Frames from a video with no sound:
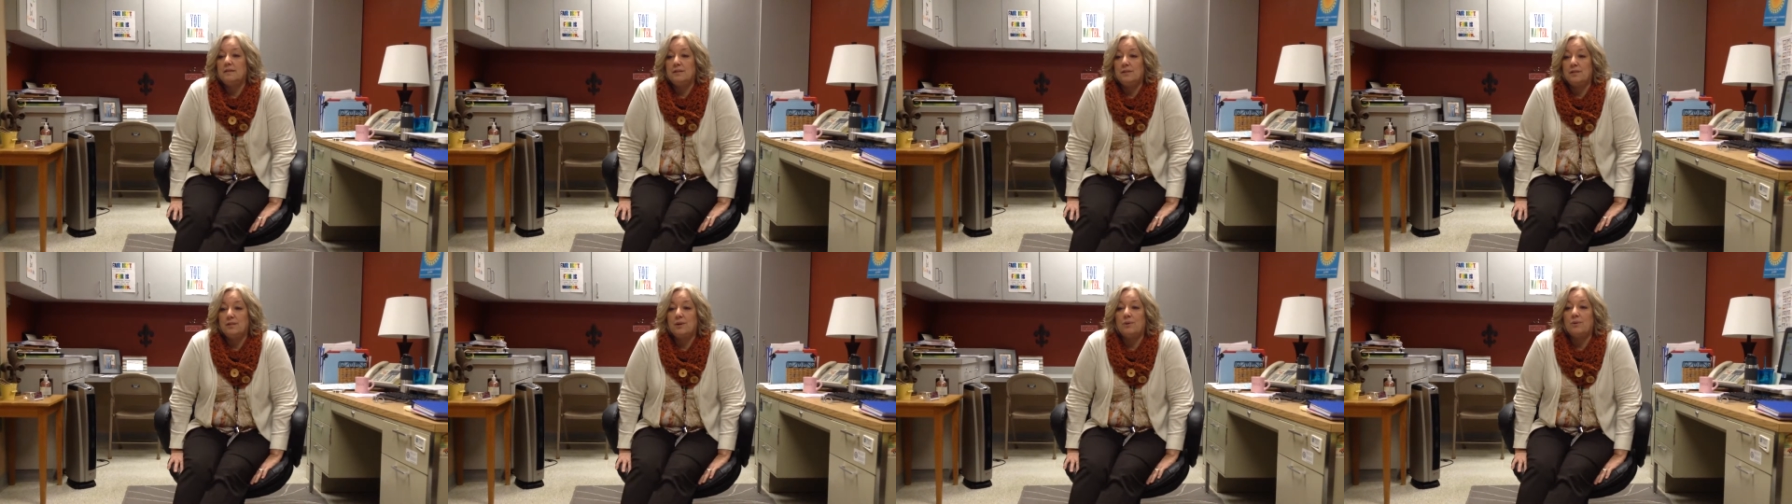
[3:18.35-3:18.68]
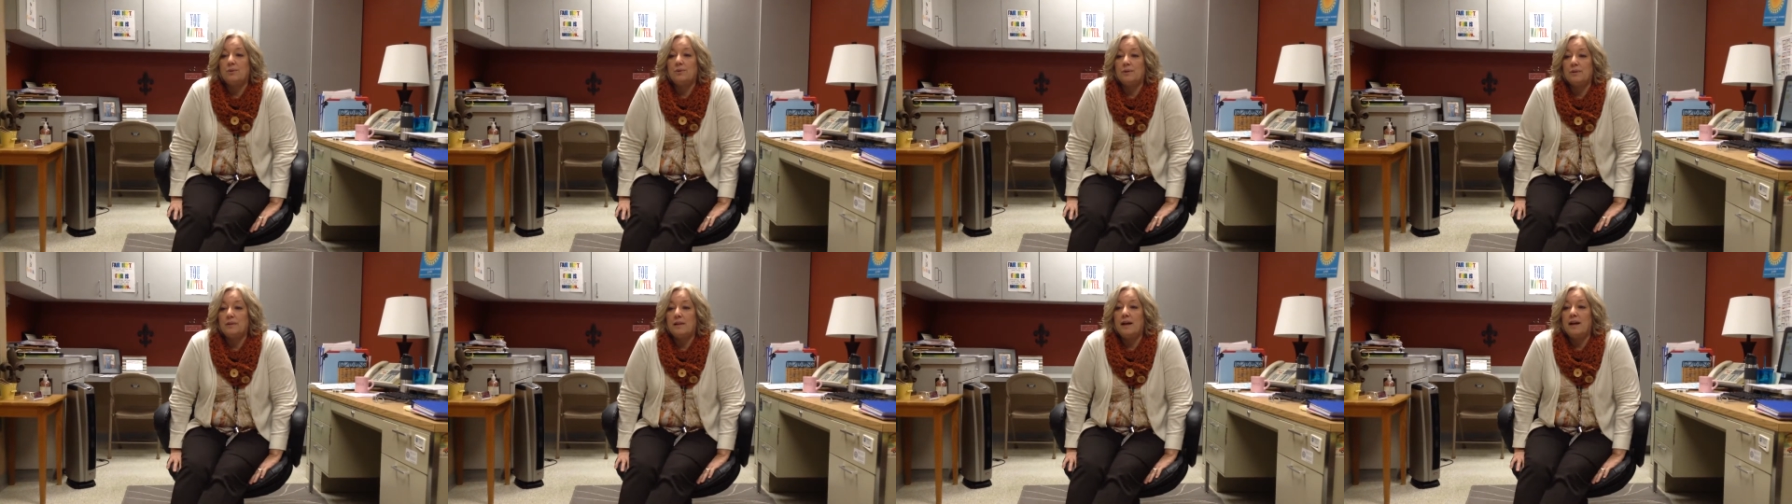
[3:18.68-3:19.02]

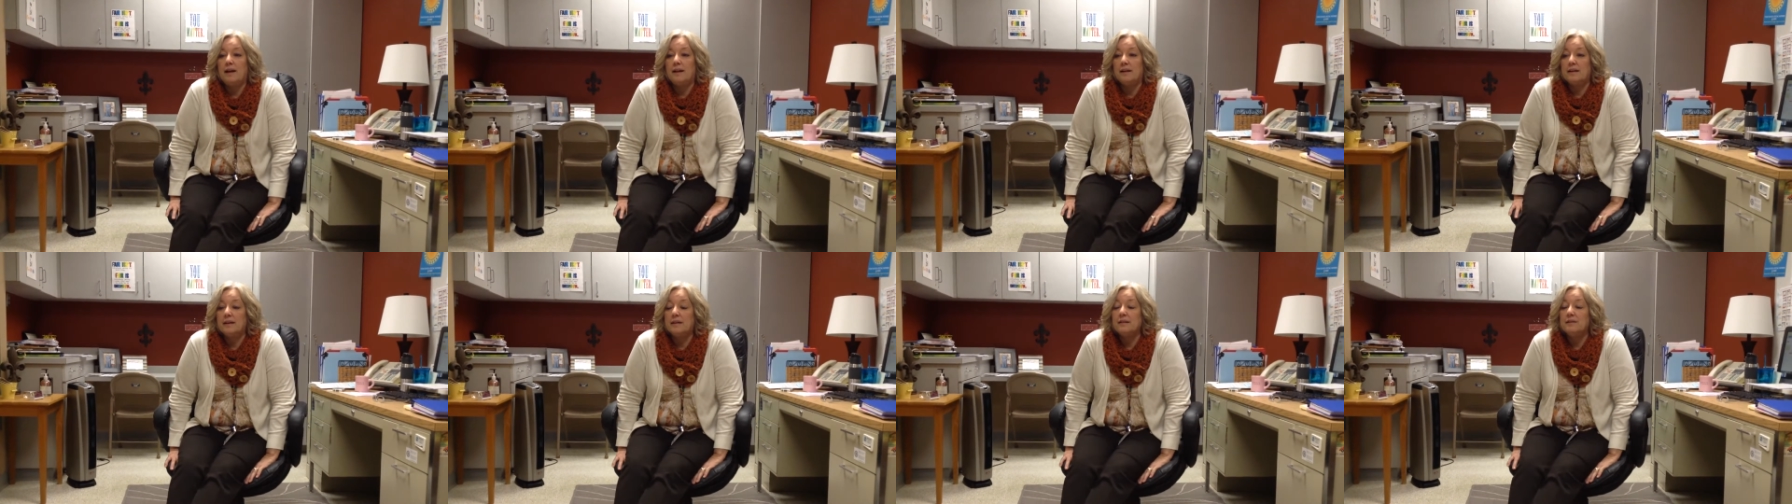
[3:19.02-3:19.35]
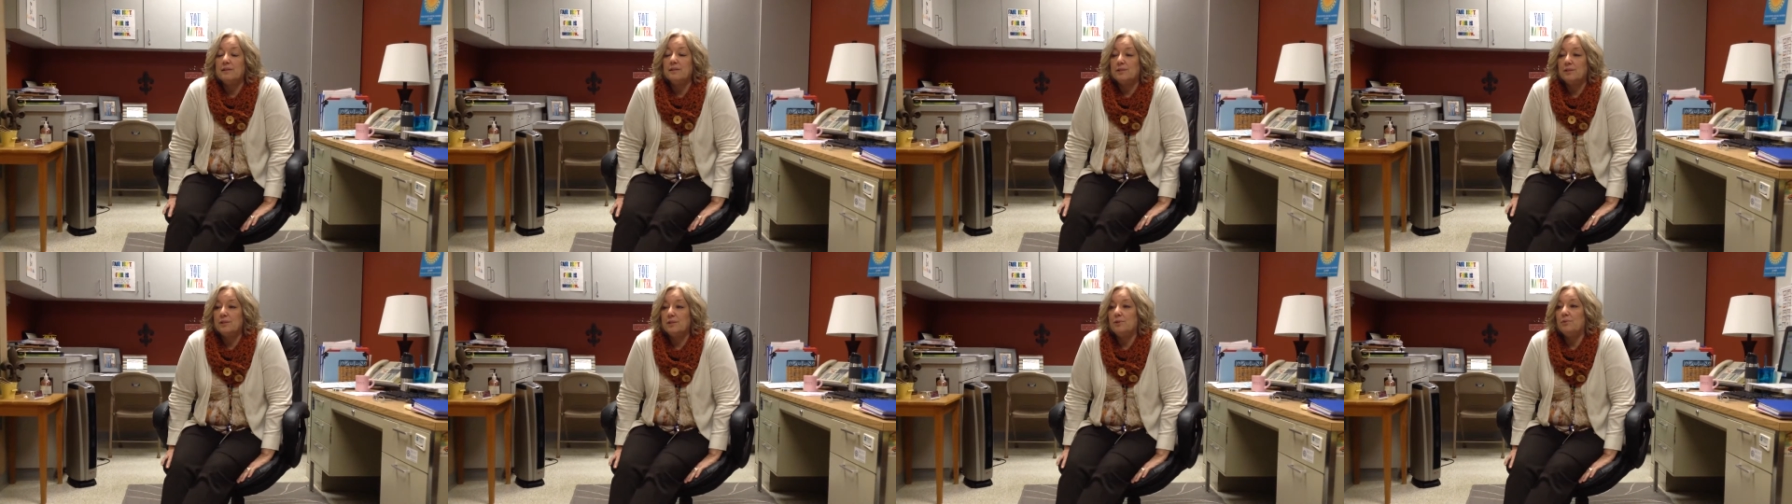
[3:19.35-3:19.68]
don't let it
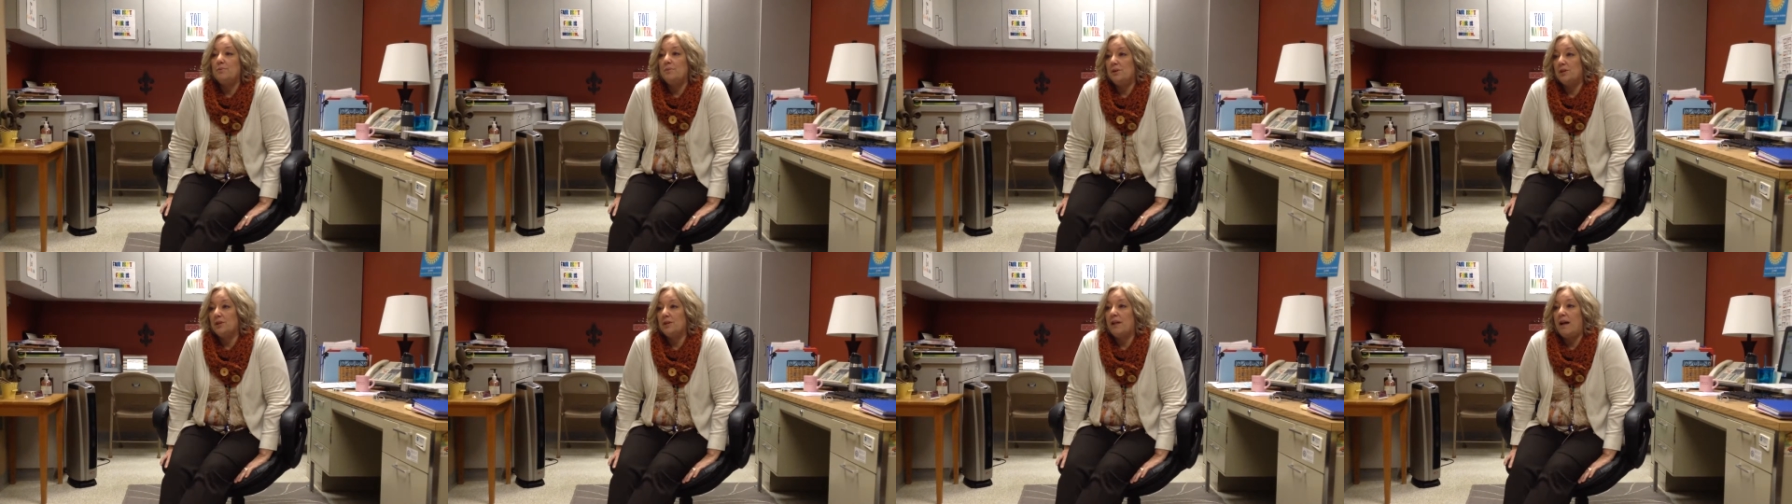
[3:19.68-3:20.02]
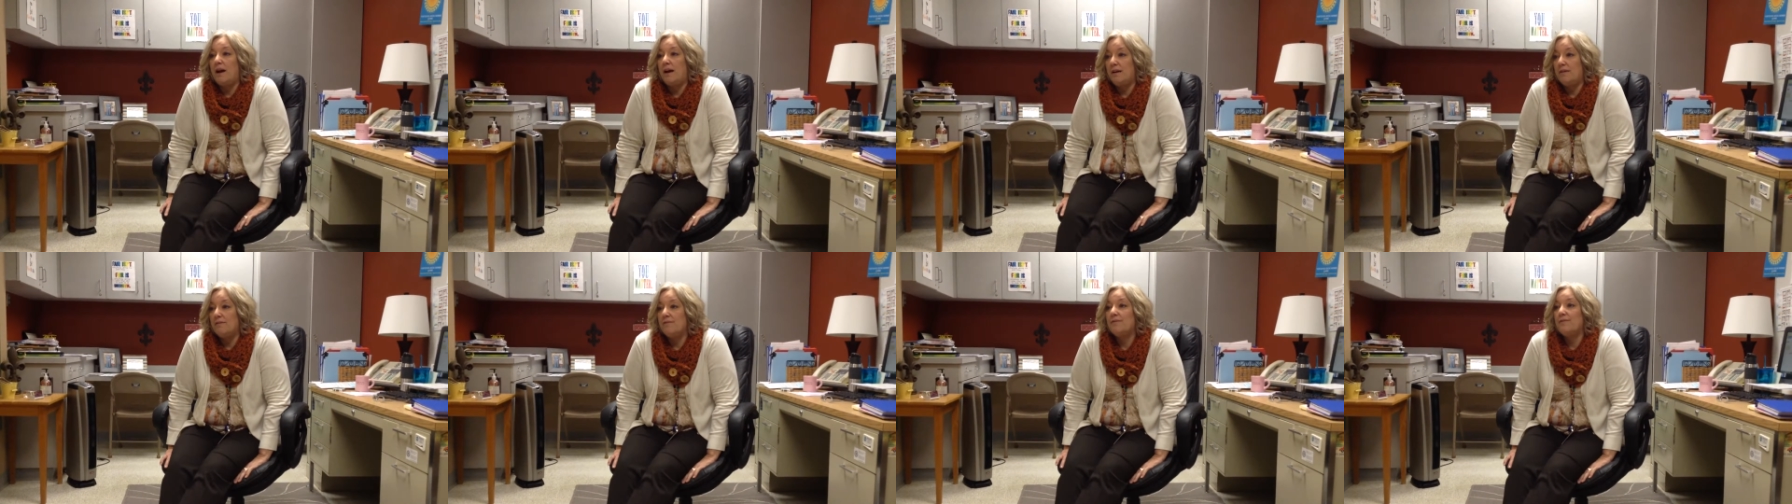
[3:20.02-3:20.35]
consume your
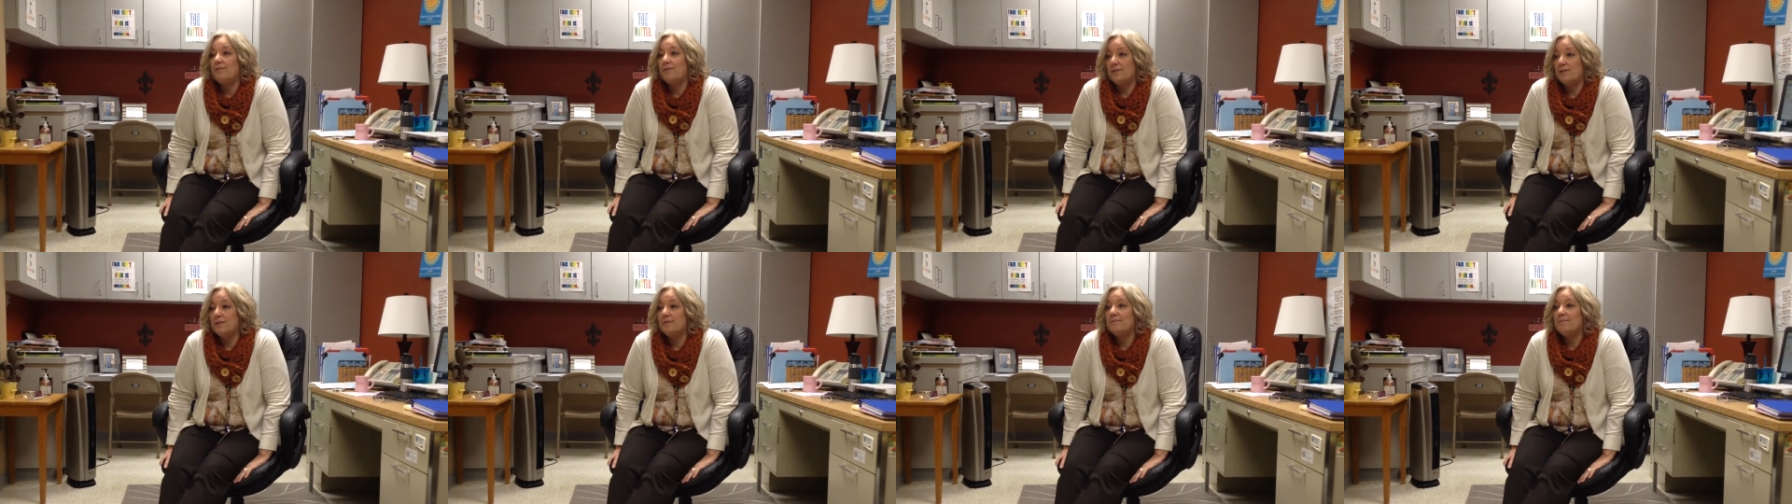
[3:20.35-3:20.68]
life.